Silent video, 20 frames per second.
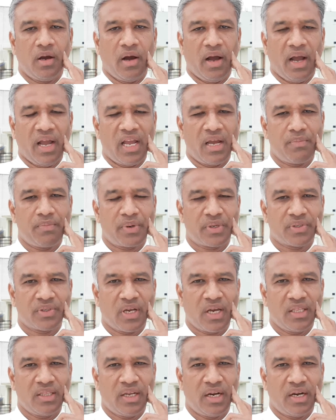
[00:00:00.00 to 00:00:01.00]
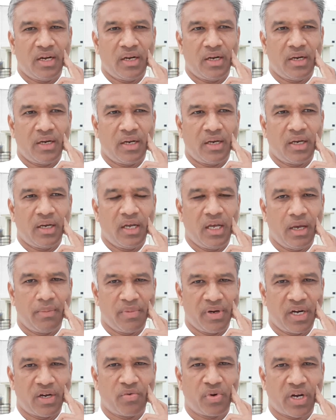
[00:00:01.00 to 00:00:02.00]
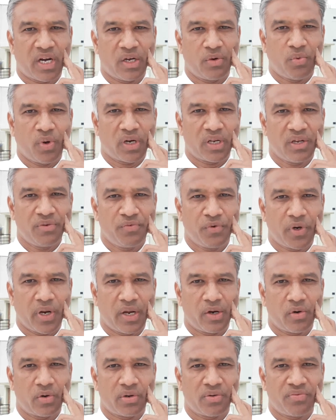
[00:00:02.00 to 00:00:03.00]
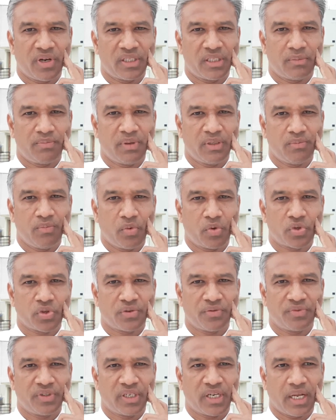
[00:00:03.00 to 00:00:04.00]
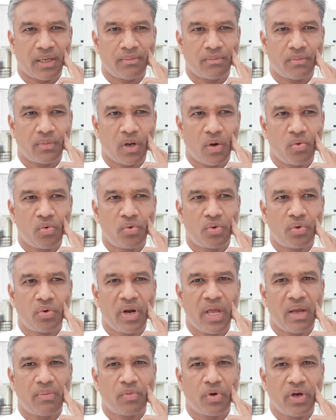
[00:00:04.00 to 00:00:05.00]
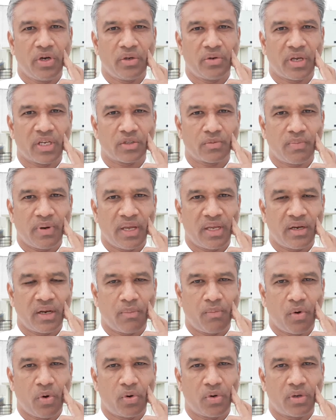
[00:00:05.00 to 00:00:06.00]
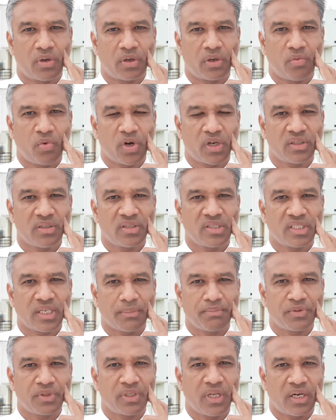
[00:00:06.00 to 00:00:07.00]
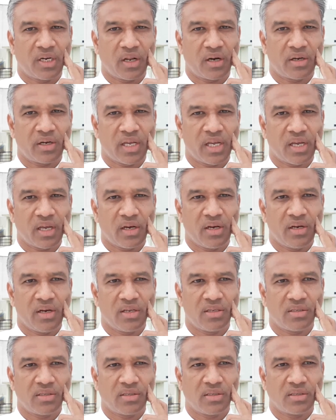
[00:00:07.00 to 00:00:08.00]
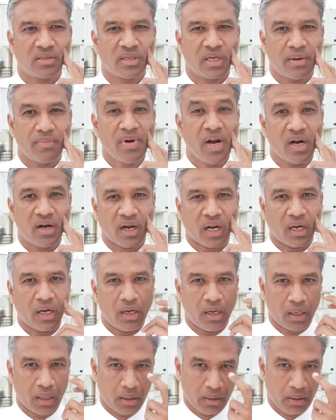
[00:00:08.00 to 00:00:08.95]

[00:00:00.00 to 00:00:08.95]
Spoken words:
Hi, I'm Prasad and I'm an advocate working for High Court of Hyderabad most of the time. Now, today I'm going to explain about what are the steps that are taken in a criminal trial.